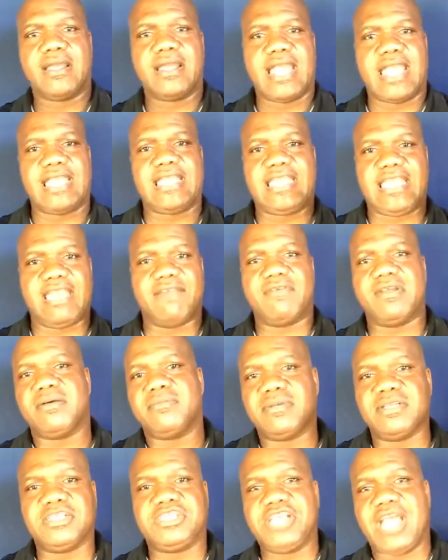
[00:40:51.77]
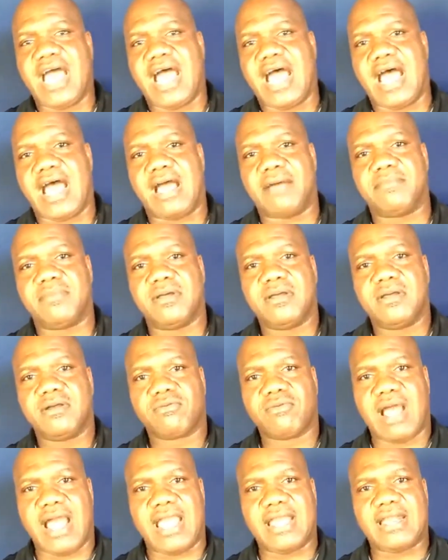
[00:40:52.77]
and giving them a job
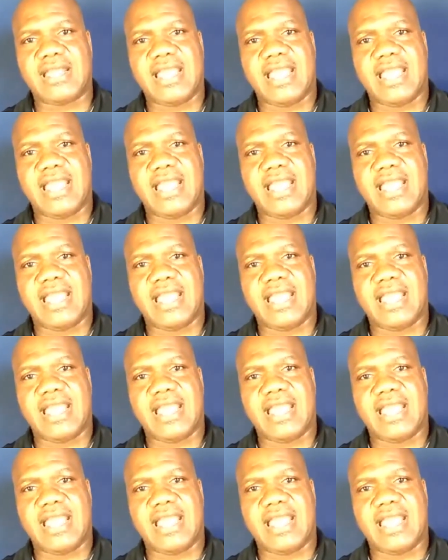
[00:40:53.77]
right,